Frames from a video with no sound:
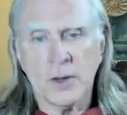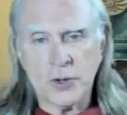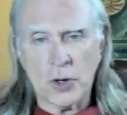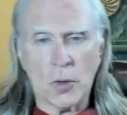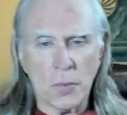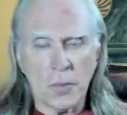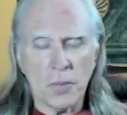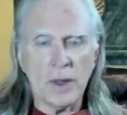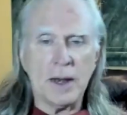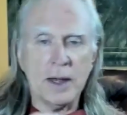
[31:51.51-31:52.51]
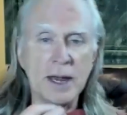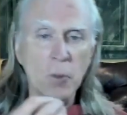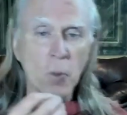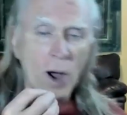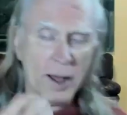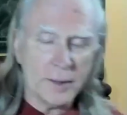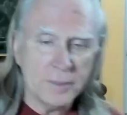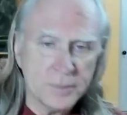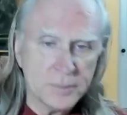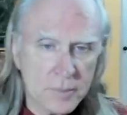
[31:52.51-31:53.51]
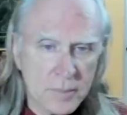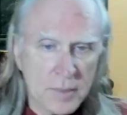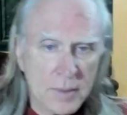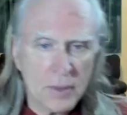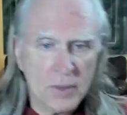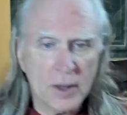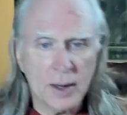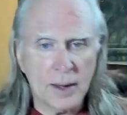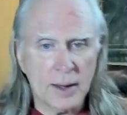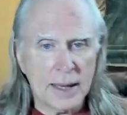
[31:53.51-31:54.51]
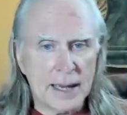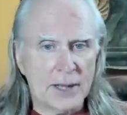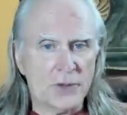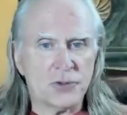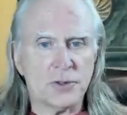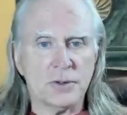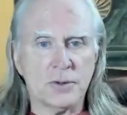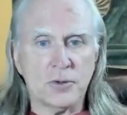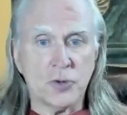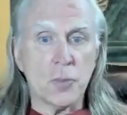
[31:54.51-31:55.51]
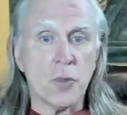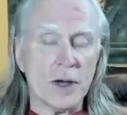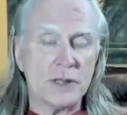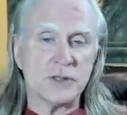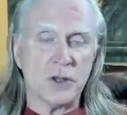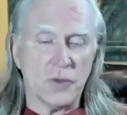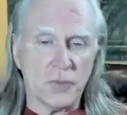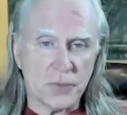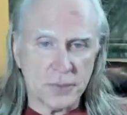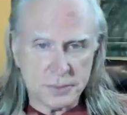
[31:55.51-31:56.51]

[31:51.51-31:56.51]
So the Niwan uh, has two points of